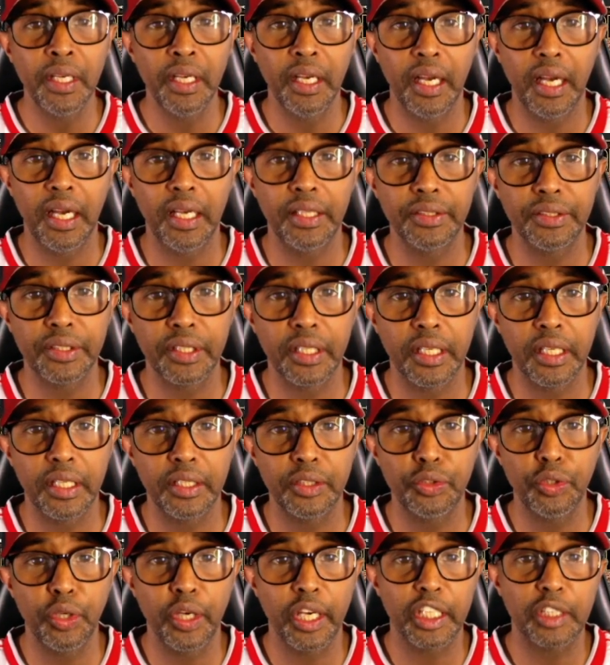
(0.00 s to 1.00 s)
And
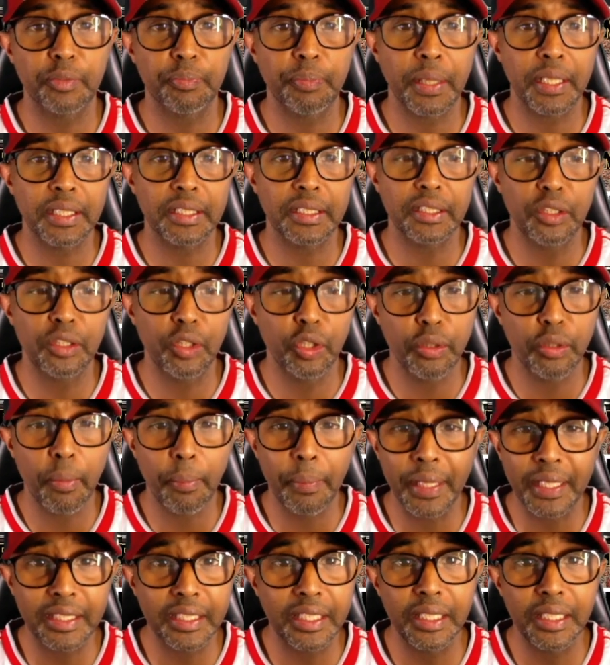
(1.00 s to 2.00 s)
you expect, you know, the
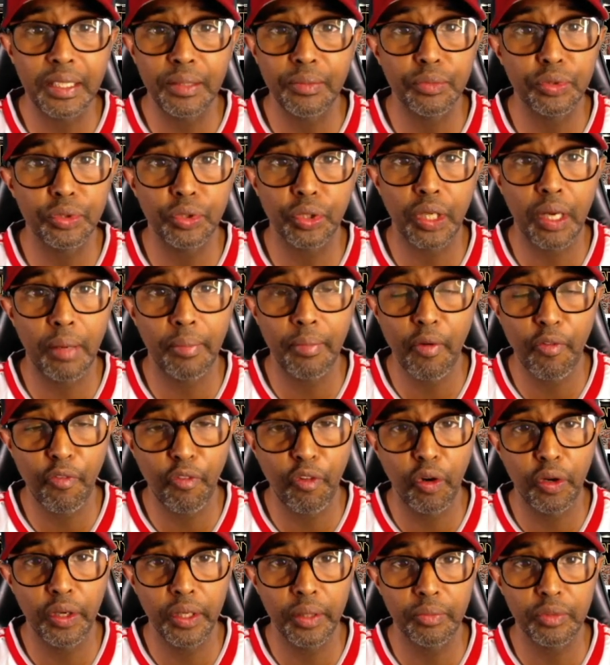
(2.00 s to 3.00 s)
big teams to come in
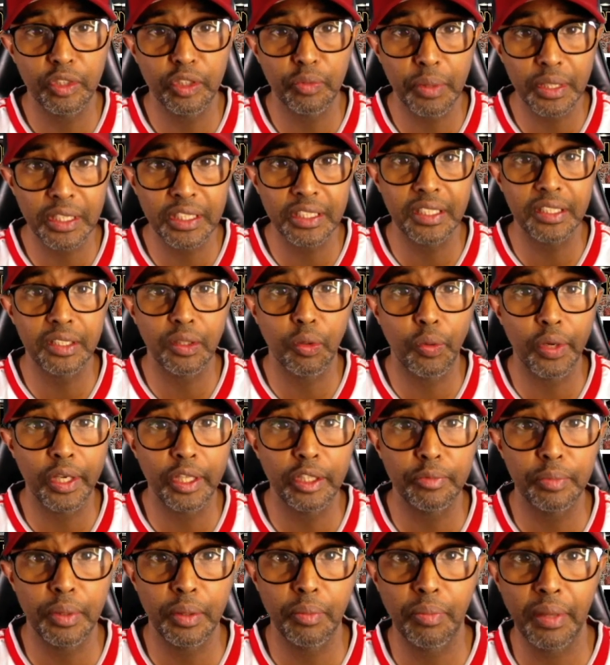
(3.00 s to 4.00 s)
for him, especially the way
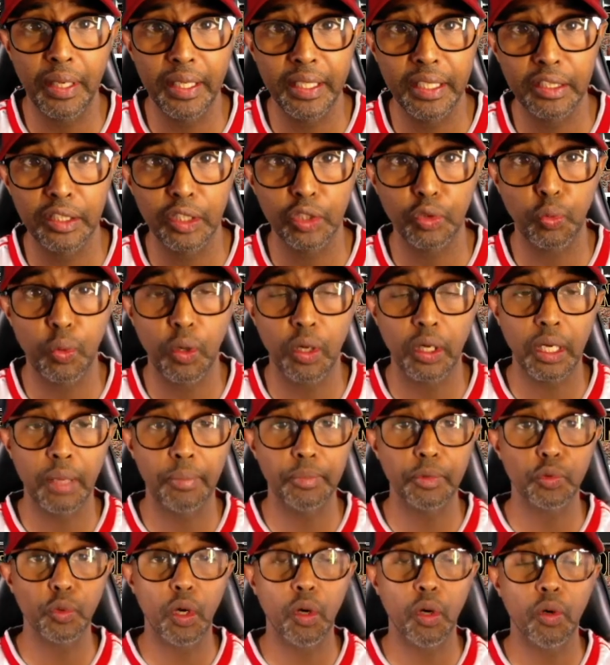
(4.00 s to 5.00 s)
he's been playing in this World
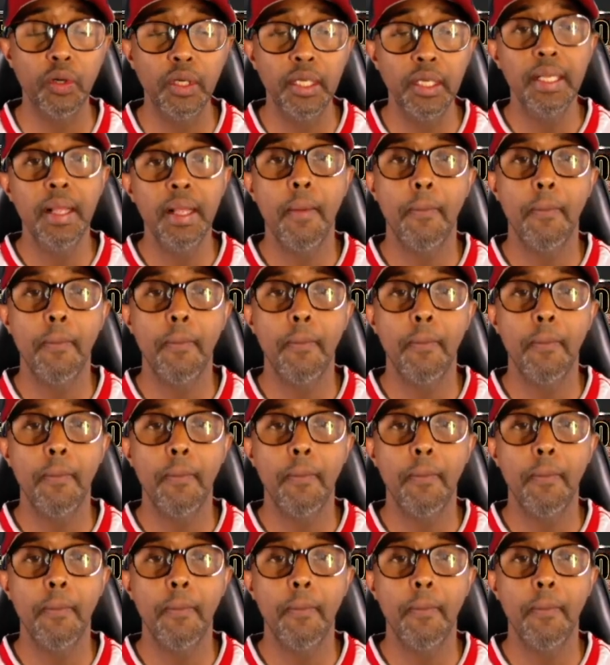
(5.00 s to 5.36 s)
Cup as well.